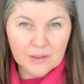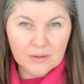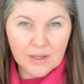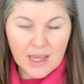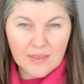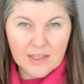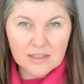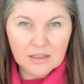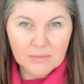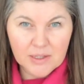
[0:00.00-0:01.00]
Okay, this
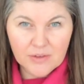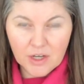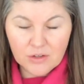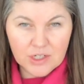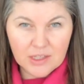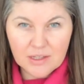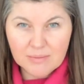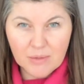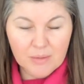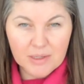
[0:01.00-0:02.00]
little bit of coaching, this
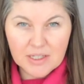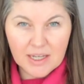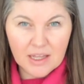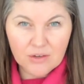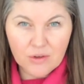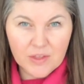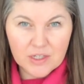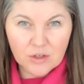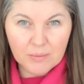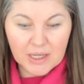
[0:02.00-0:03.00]
moment together on this
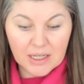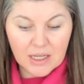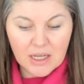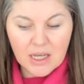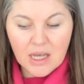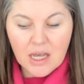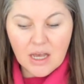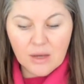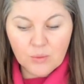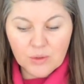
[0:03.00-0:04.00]
topic.
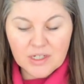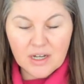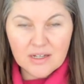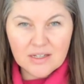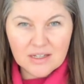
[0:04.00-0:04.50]
I want us to